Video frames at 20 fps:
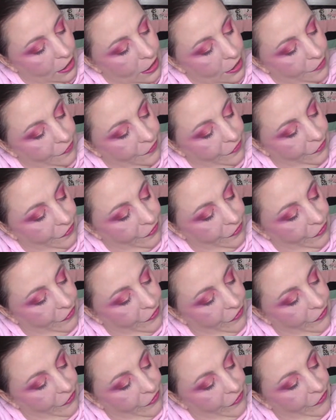a
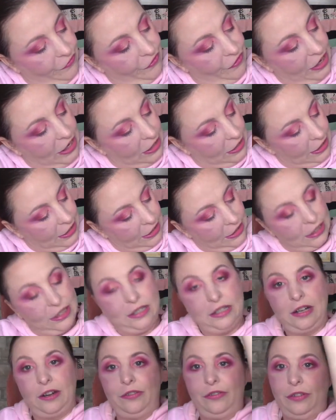feeling
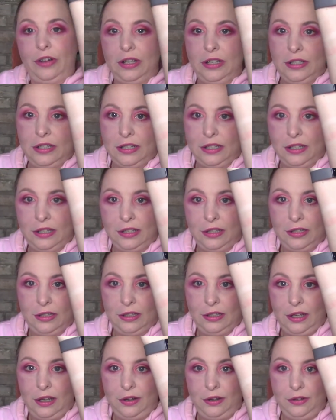difference.
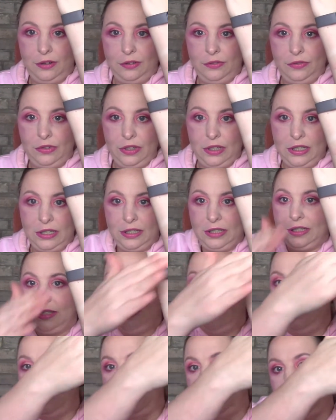I don't know if you guys can
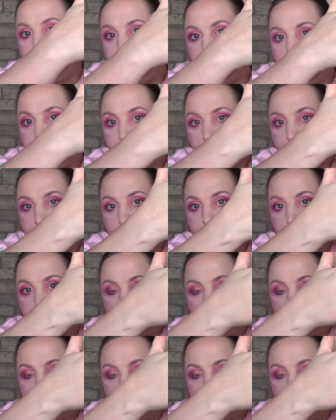see that. So,